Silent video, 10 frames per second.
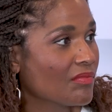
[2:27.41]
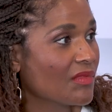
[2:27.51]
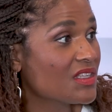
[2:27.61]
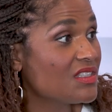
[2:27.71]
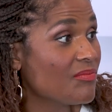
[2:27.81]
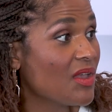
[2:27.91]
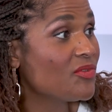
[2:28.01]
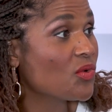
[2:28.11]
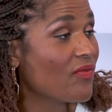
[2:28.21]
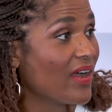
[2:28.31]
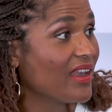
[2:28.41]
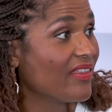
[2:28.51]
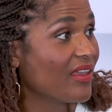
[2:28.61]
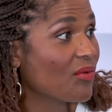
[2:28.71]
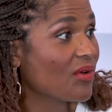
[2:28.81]
Because sometimes you were
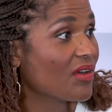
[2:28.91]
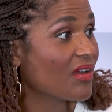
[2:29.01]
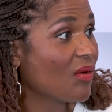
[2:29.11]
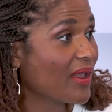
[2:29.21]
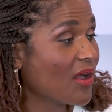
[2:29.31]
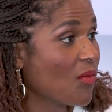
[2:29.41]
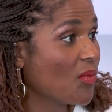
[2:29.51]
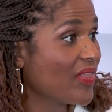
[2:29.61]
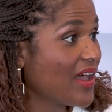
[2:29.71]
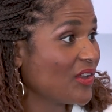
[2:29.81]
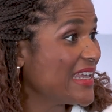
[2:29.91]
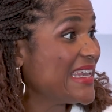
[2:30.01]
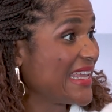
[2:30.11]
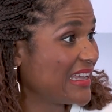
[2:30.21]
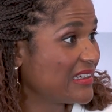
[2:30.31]
finding they were going home without
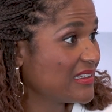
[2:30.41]
any.